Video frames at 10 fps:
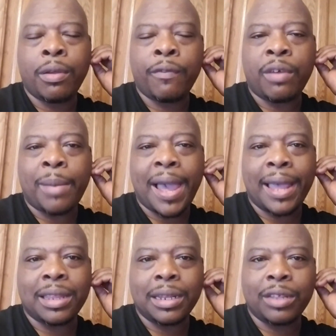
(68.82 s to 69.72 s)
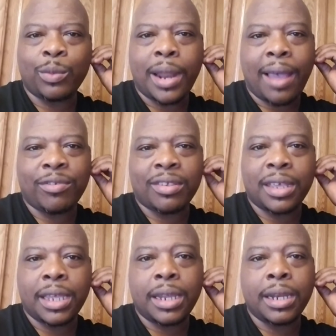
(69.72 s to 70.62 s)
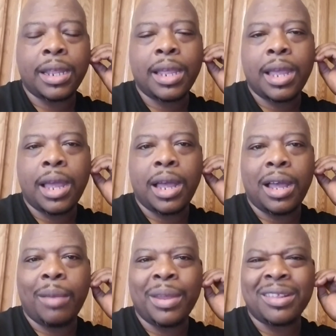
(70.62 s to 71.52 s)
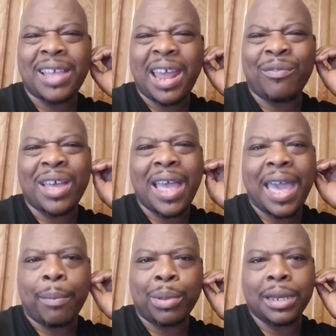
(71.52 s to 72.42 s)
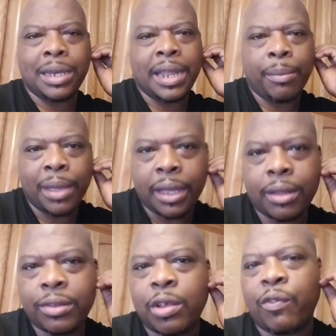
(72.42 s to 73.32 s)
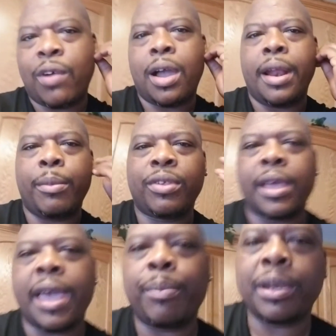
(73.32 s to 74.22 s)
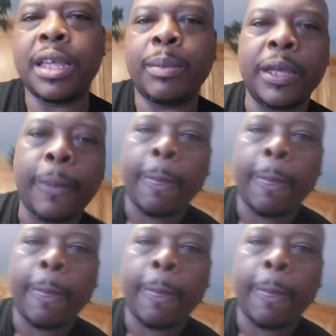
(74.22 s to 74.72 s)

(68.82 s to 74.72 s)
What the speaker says: For my athletes, what I've seen, and it's kind of an epidemic so far, and I'm going to say epidemic